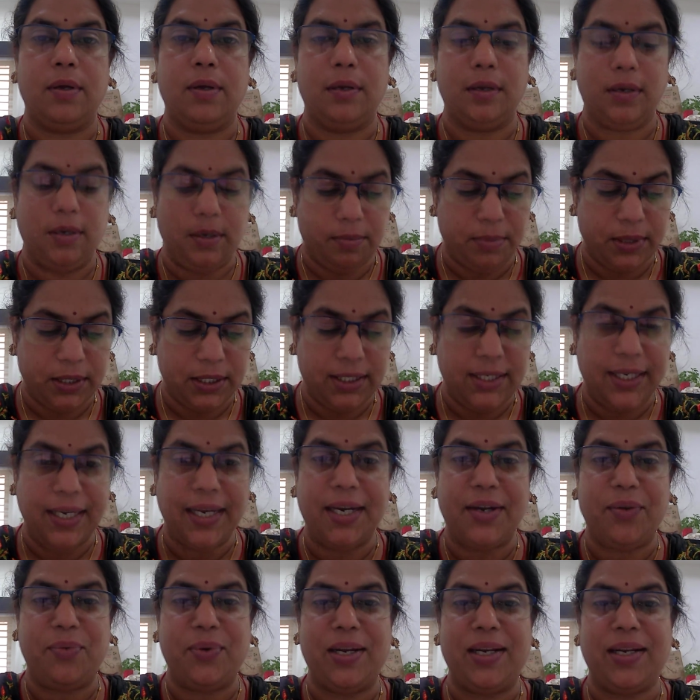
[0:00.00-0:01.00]
Namaste
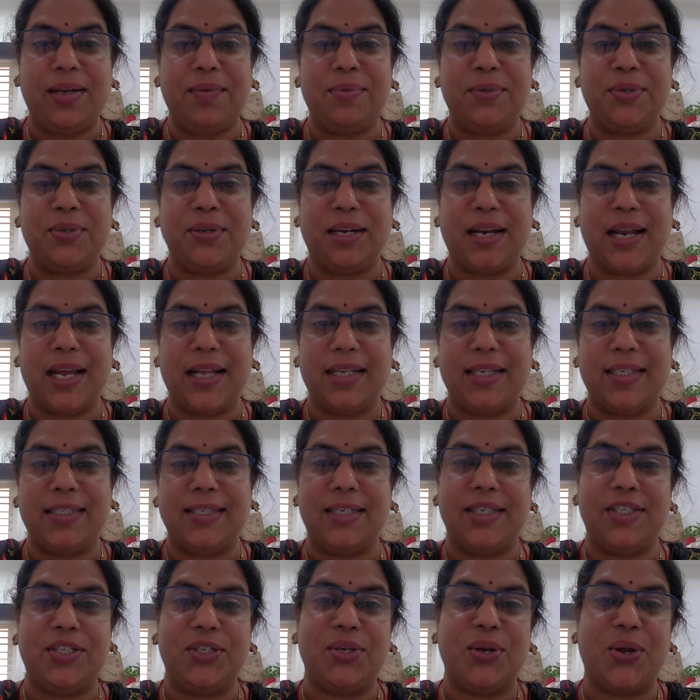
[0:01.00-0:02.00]
and welcome to another
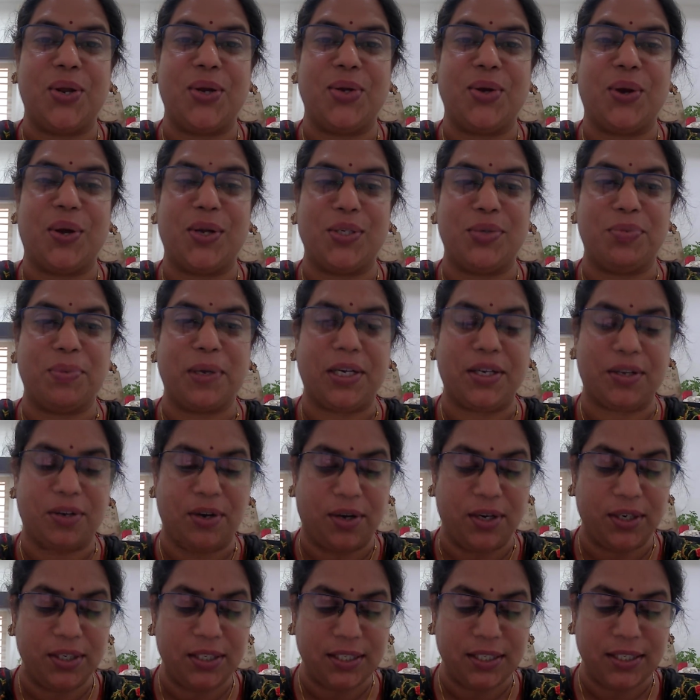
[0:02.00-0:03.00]
session on Cosmic
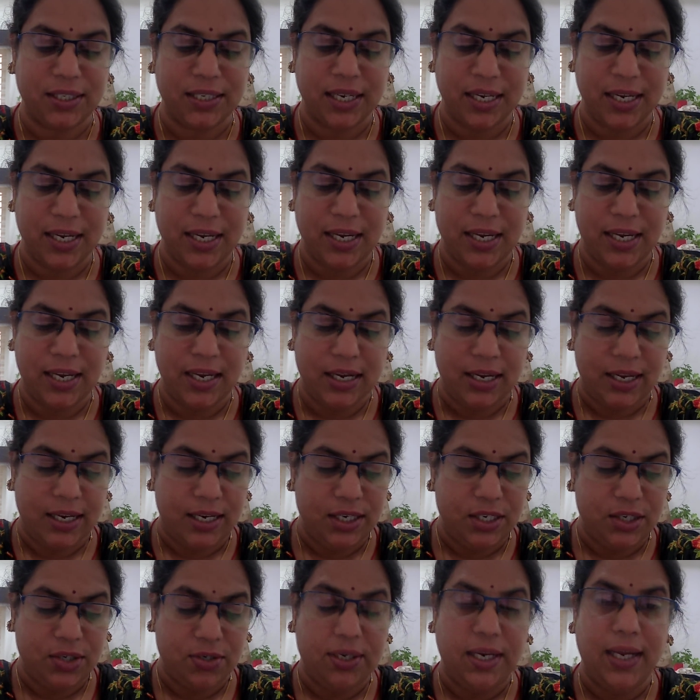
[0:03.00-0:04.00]
Torch.
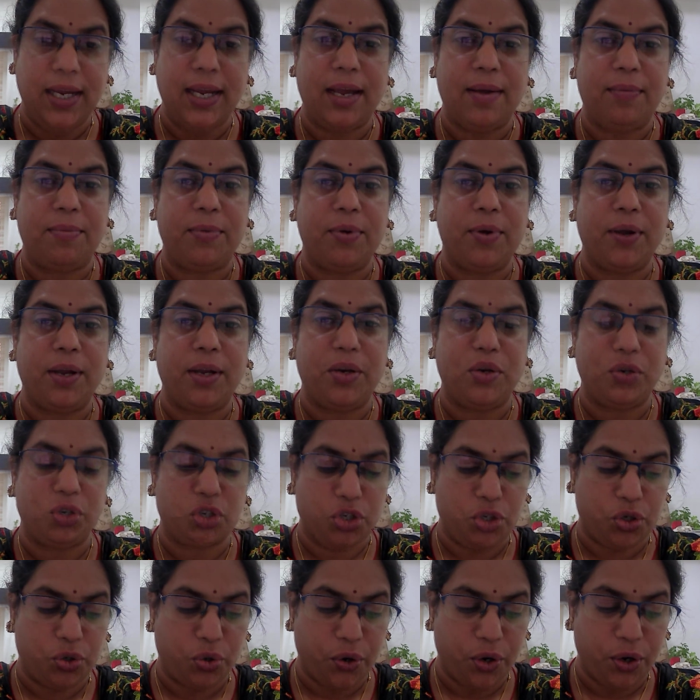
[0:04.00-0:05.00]
Today I am going to
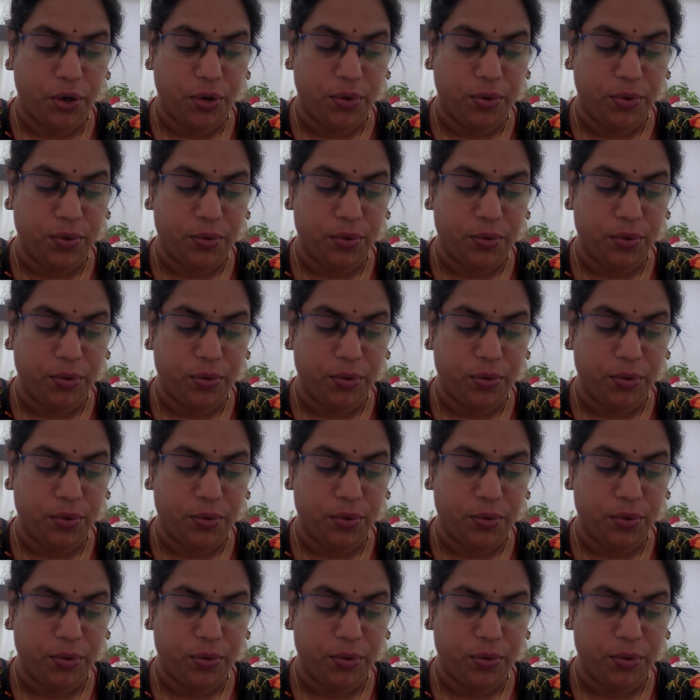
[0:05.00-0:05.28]
show you